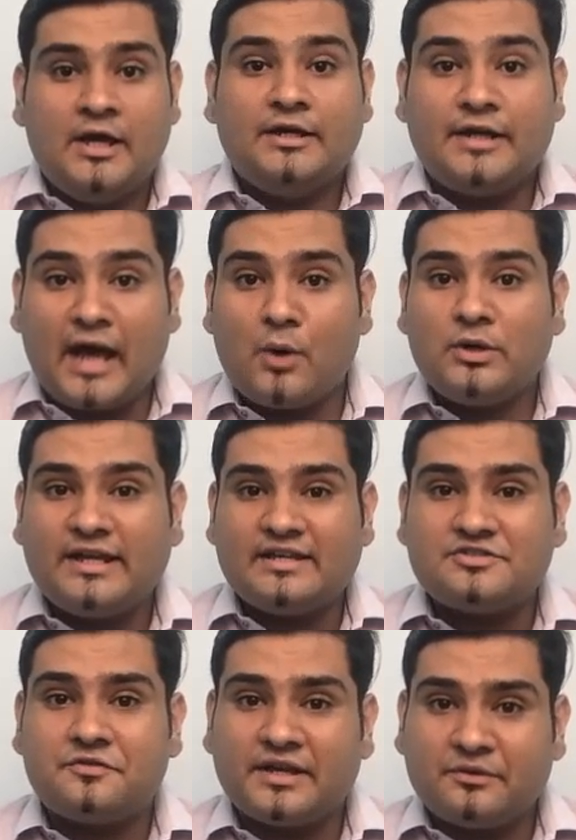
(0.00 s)

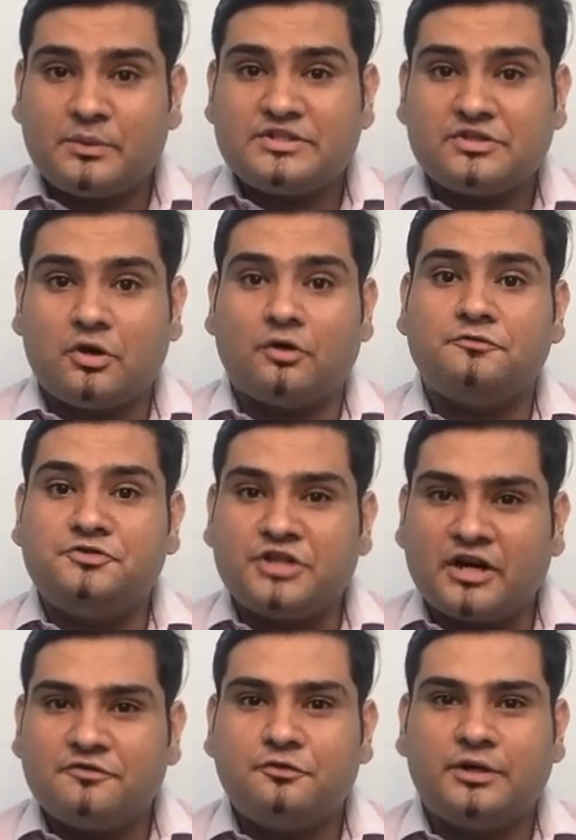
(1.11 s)
Nowadays, frequency of
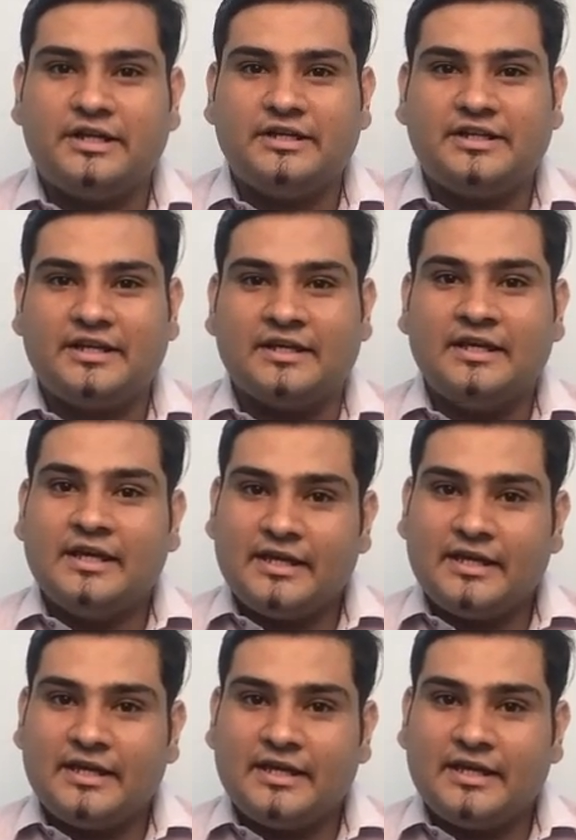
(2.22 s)
junk food eating